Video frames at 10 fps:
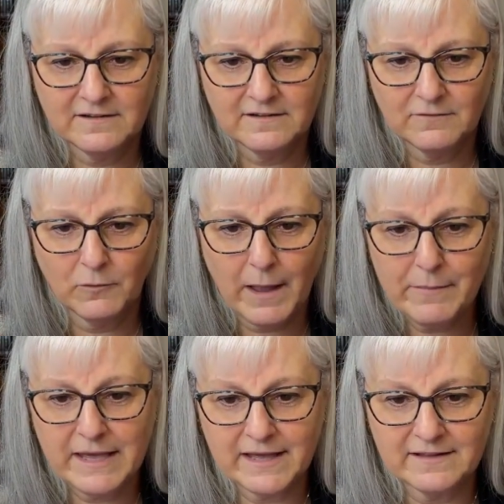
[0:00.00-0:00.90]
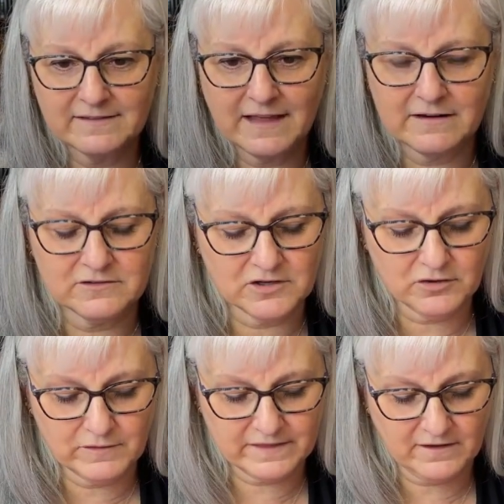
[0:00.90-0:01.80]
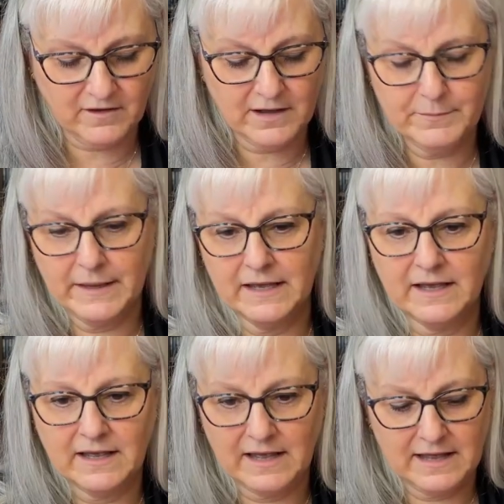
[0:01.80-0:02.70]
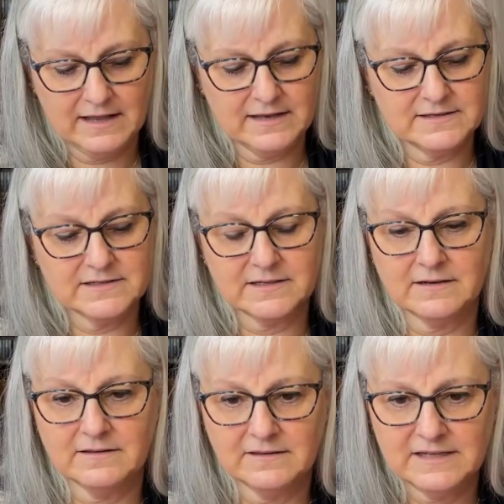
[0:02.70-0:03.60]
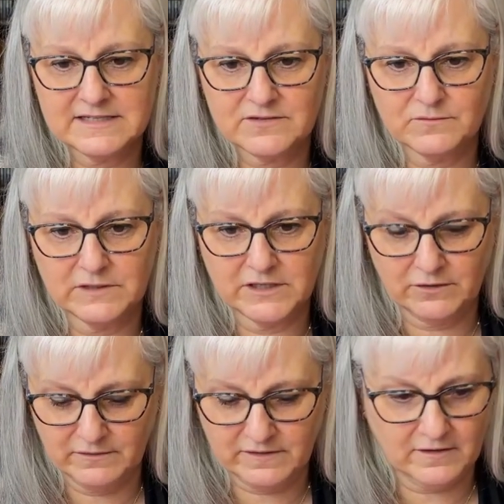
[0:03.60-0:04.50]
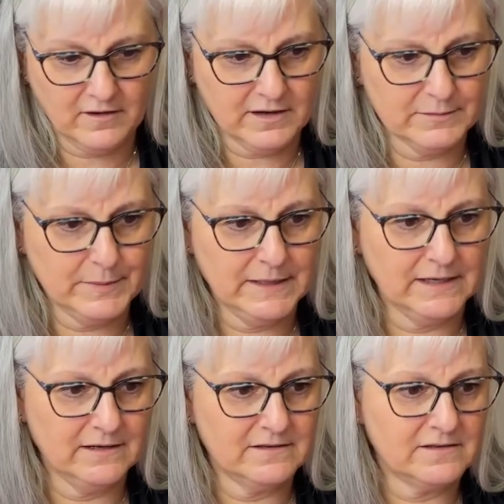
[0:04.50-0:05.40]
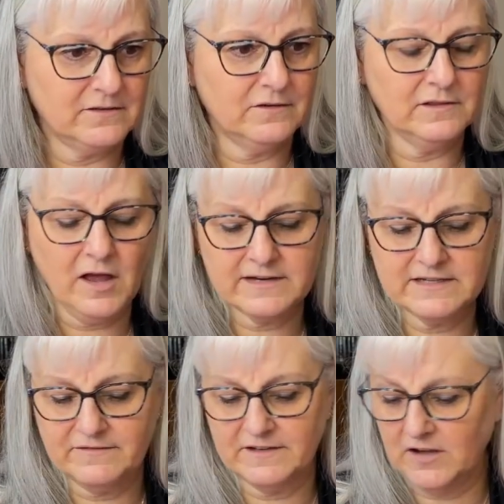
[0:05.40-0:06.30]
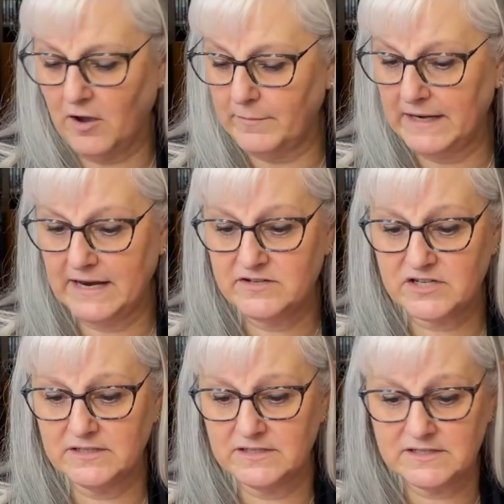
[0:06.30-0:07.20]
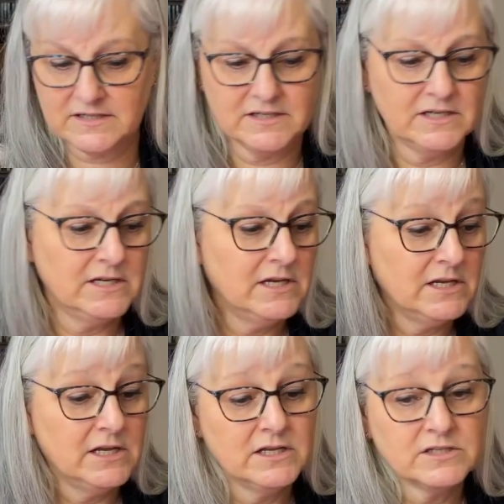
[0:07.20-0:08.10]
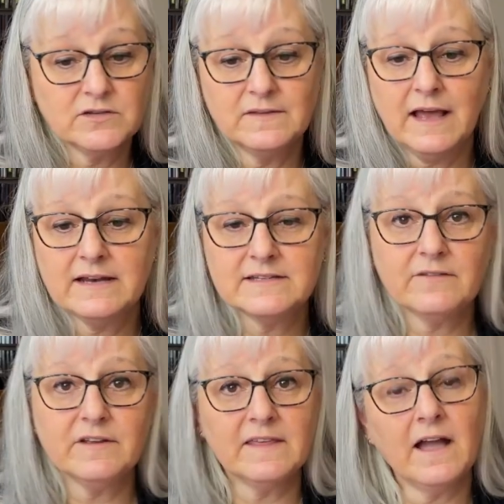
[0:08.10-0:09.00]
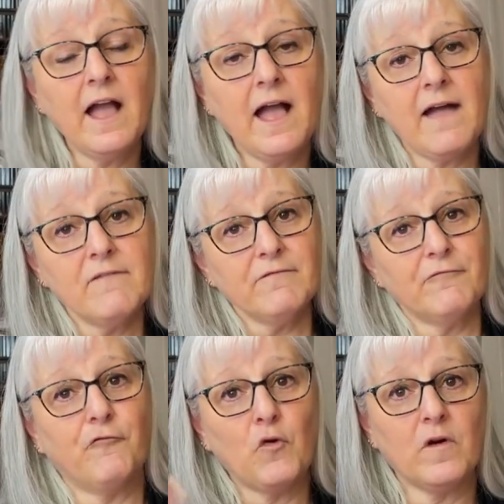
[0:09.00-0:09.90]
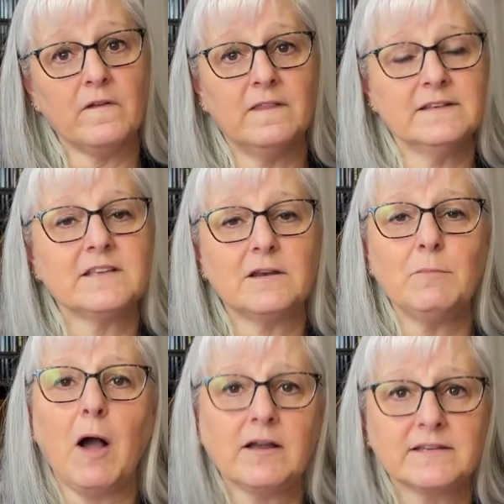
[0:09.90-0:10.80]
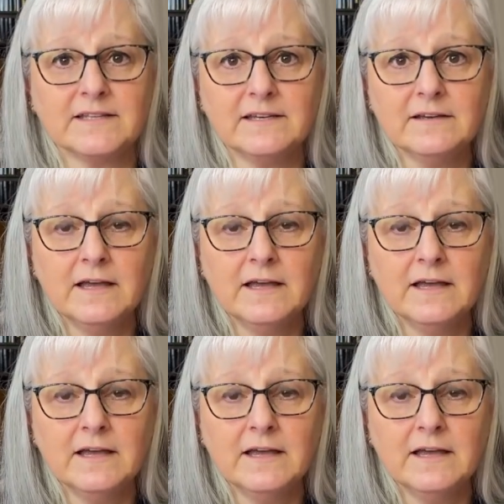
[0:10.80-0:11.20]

webbing that'll go with the hot pink, and this would go with the hot pink. So a lot of different combinations. So that is everything I have for this unboxing.